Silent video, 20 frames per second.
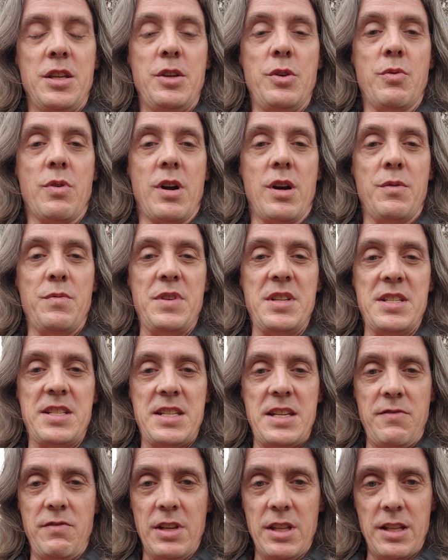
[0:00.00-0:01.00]
You are
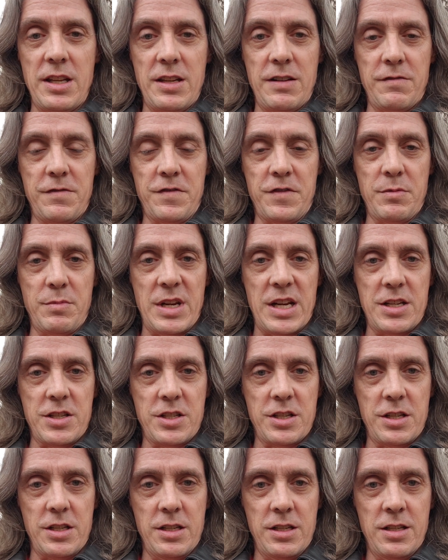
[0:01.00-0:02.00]
receiving the
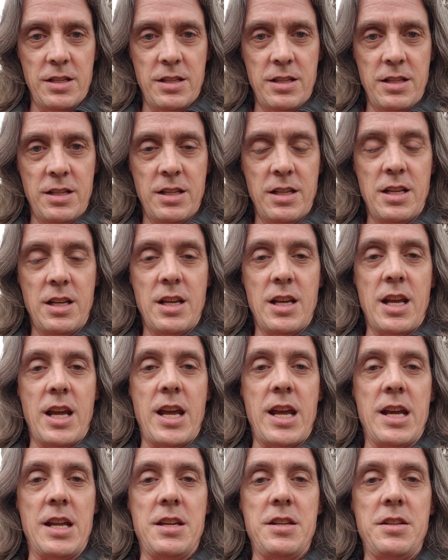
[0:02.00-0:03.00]
information
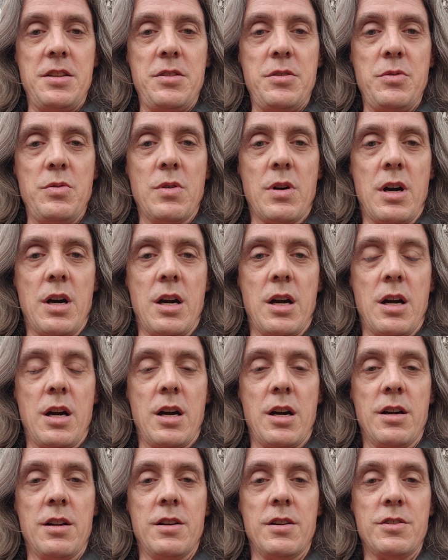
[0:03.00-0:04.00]
and you
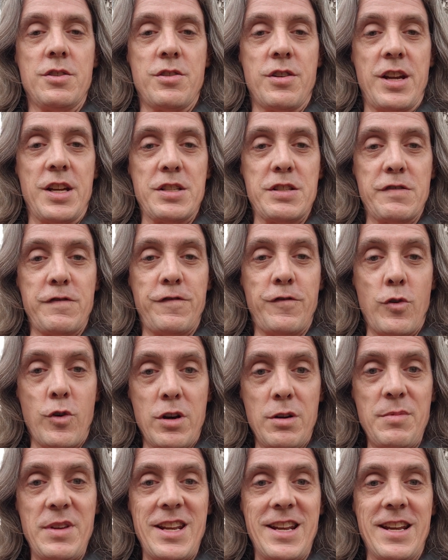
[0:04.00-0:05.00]
are
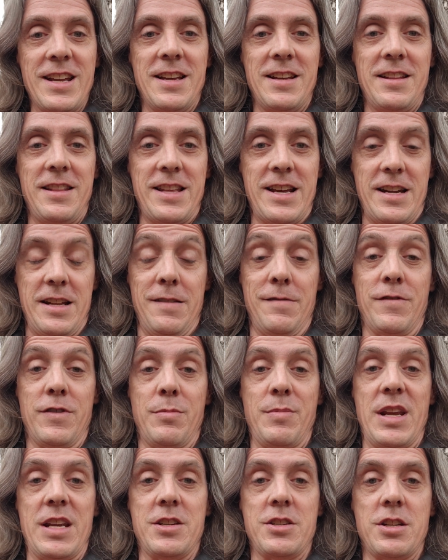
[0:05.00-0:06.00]
transforming that
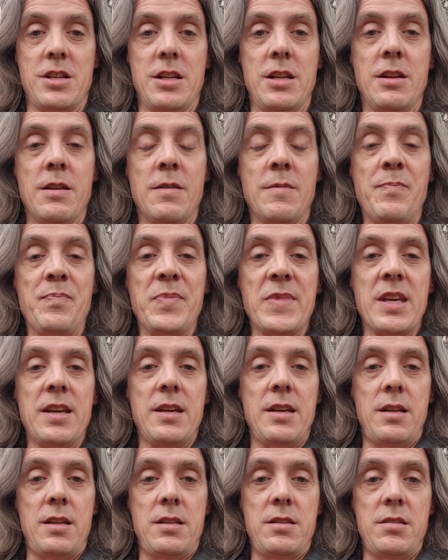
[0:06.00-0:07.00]
information
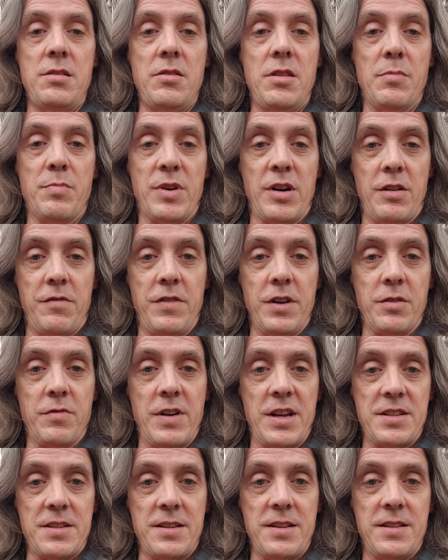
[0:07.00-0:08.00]
into the perfect
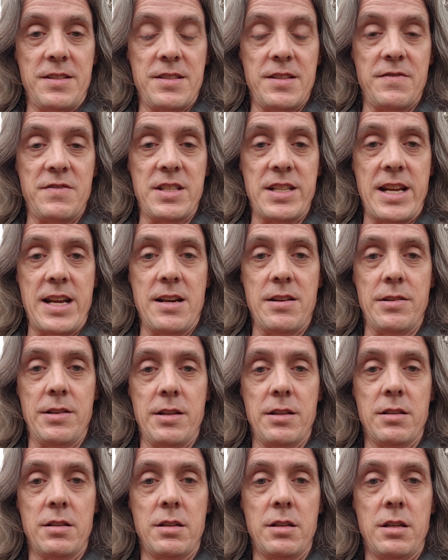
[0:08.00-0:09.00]
resonance of sound.